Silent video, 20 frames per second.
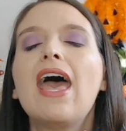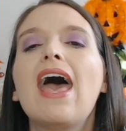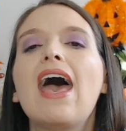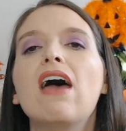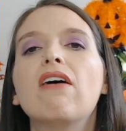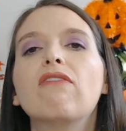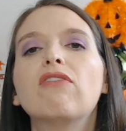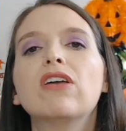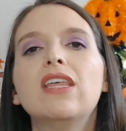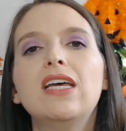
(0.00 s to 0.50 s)

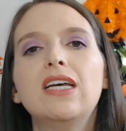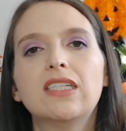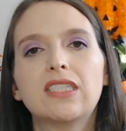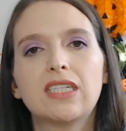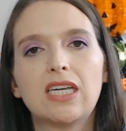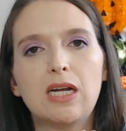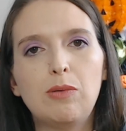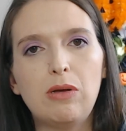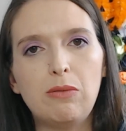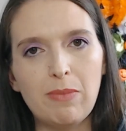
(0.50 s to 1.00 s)
Everything is
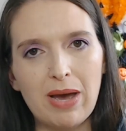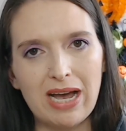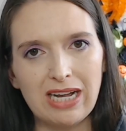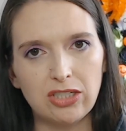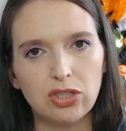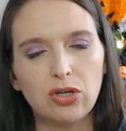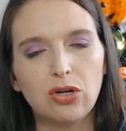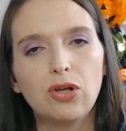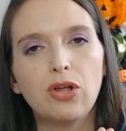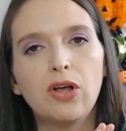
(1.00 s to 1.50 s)
going to be
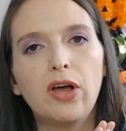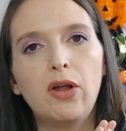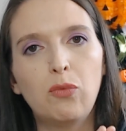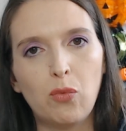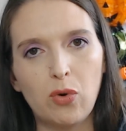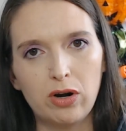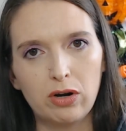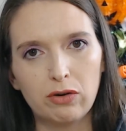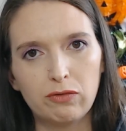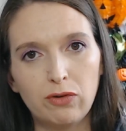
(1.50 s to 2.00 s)
magical and
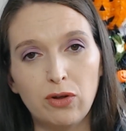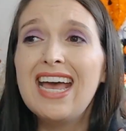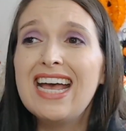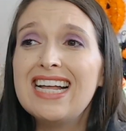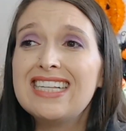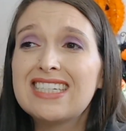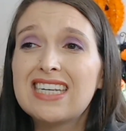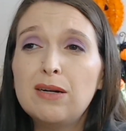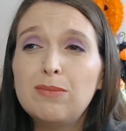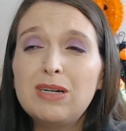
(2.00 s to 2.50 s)
wonderful.
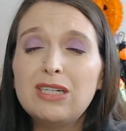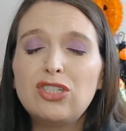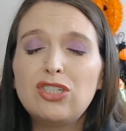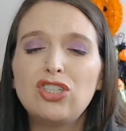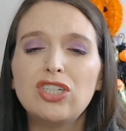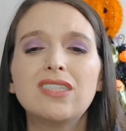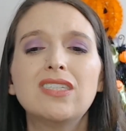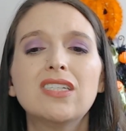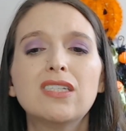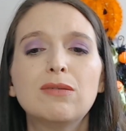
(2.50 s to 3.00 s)
It's going to be
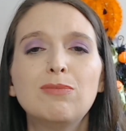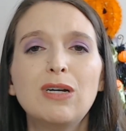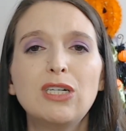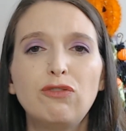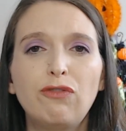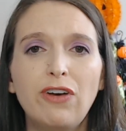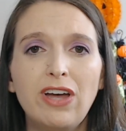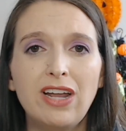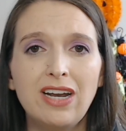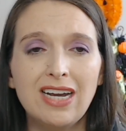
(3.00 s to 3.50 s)
just as much
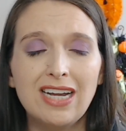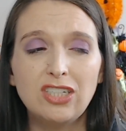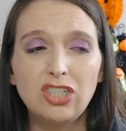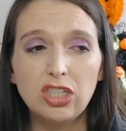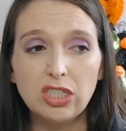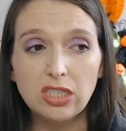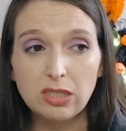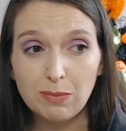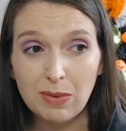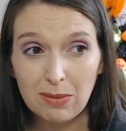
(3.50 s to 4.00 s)
fun. It
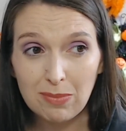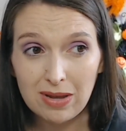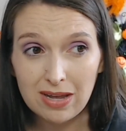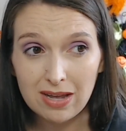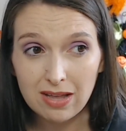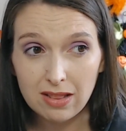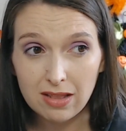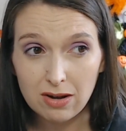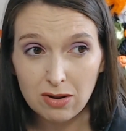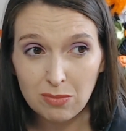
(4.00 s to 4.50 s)
just may be
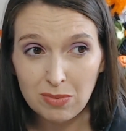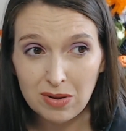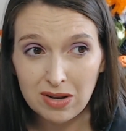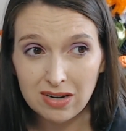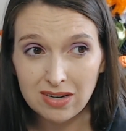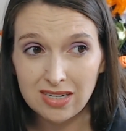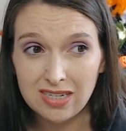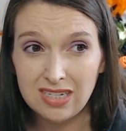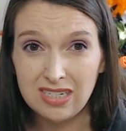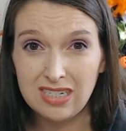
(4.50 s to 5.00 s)
a little bit
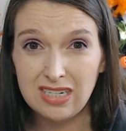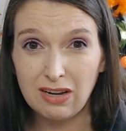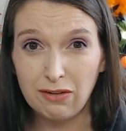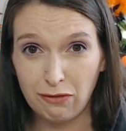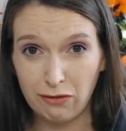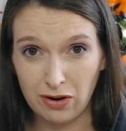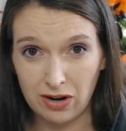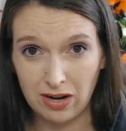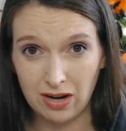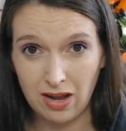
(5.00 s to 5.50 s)

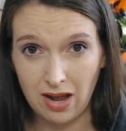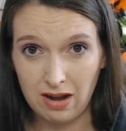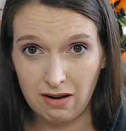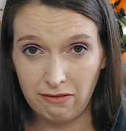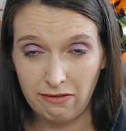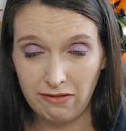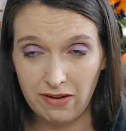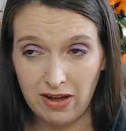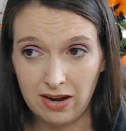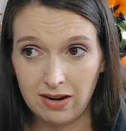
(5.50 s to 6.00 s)
different kind of
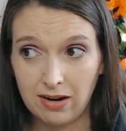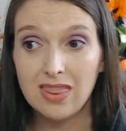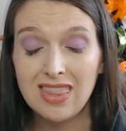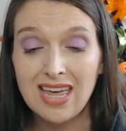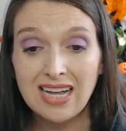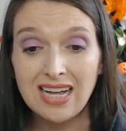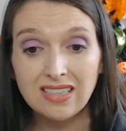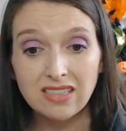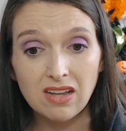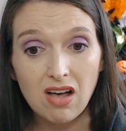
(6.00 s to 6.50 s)
fun.
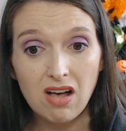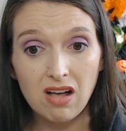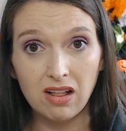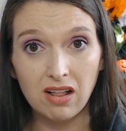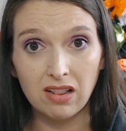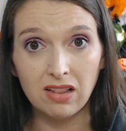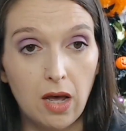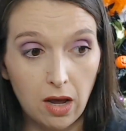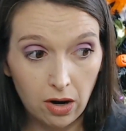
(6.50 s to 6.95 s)
That's all.